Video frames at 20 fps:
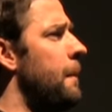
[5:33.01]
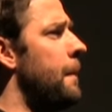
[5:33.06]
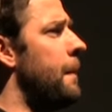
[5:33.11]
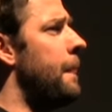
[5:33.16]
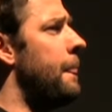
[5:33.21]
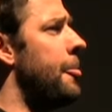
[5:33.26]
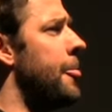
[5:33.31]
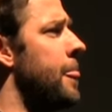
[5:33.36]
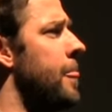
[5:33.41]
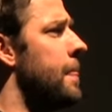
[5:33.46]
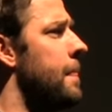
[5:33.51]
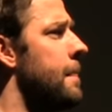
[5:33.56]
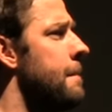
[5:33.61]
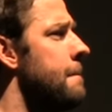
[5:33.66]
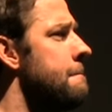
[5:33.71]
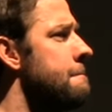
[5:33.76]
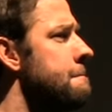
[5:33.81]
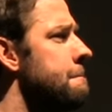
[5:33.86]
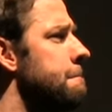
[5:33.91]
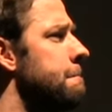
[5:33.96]
I love that
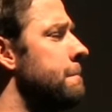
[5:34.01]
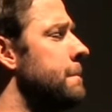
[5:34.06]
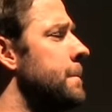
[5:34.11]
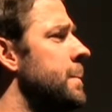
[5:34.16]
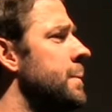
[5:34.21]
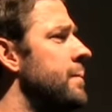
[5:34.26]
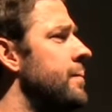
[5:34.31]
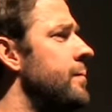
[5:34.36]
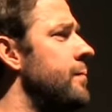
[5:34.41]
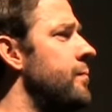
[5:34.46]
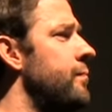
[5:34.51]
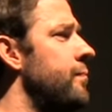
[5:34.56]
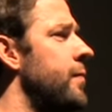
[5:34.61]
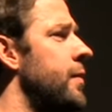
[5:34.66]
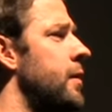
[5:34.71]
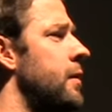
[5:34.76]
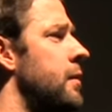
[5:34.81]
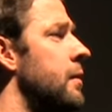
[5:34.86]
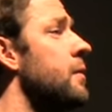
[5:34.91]
scene, that the haircutting